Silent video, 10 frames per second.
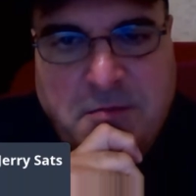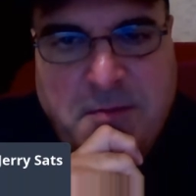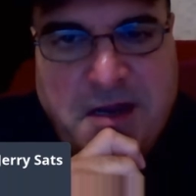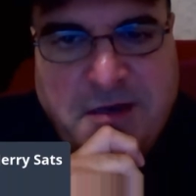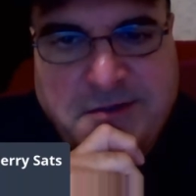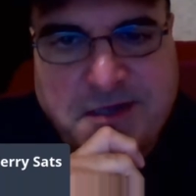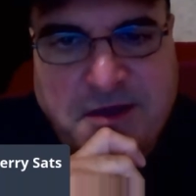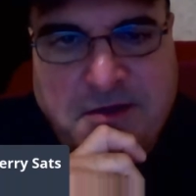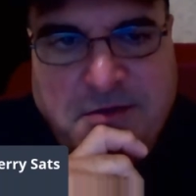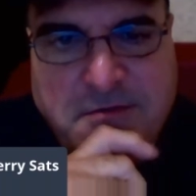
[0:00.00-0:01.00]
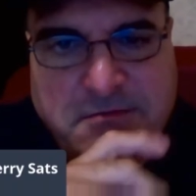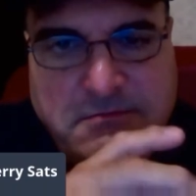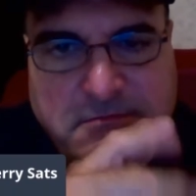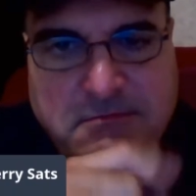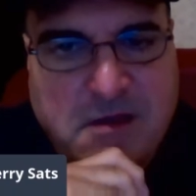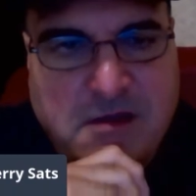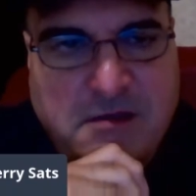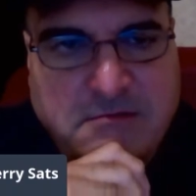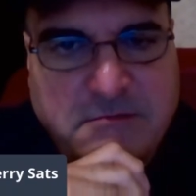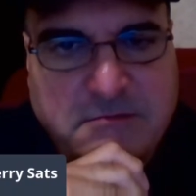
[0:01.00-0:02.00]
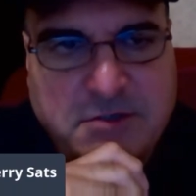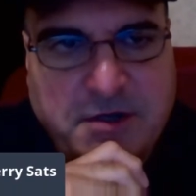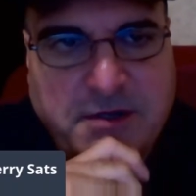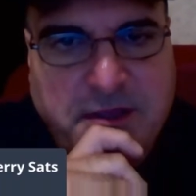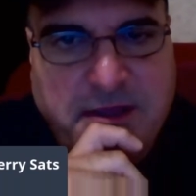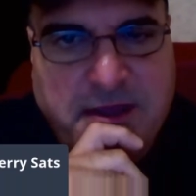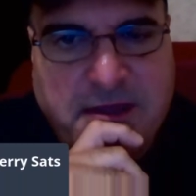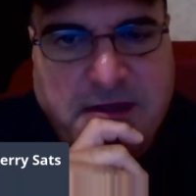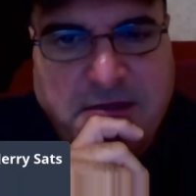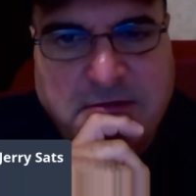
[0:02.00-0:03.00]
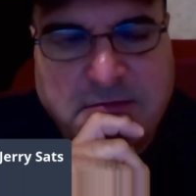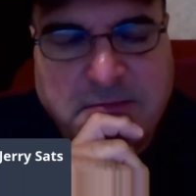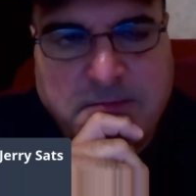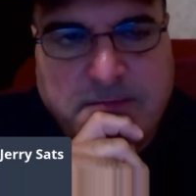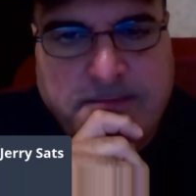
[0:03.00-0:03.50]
model scale, train layout, and